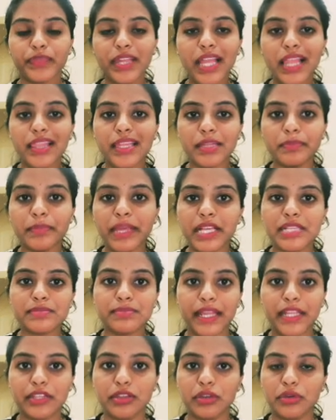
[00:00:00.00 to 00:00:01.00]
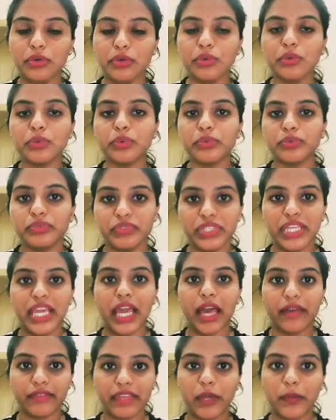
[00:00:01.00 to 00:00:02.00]
let me explain to you. We
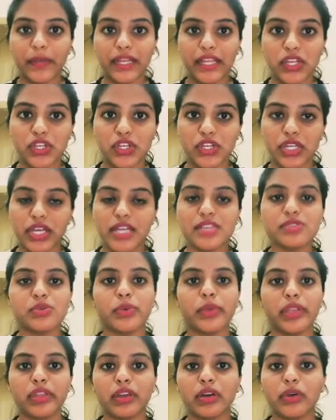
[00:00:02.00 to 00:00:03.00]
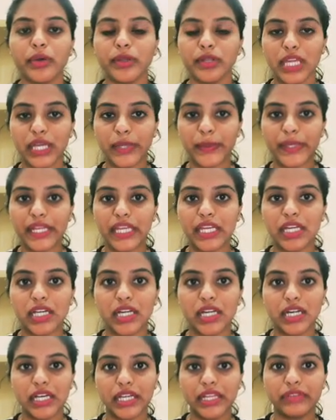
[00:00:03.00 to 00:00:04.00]
have equity shares. So when you are going
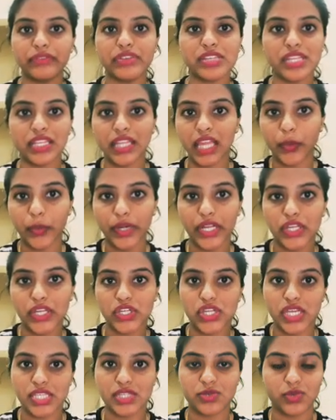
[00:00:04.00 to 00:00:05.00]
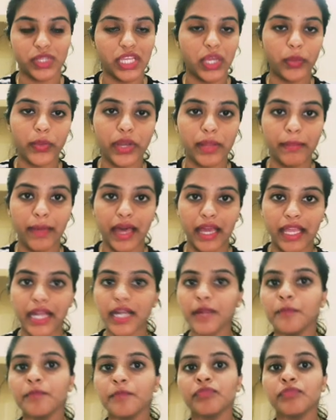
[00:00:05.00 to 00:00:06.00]
to invest in the equity shares for the equity
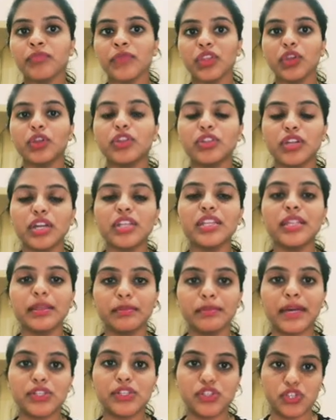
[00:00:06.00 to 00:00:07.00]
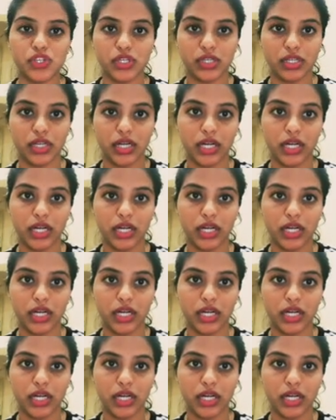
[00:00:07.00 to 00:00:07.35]
market, you do not need much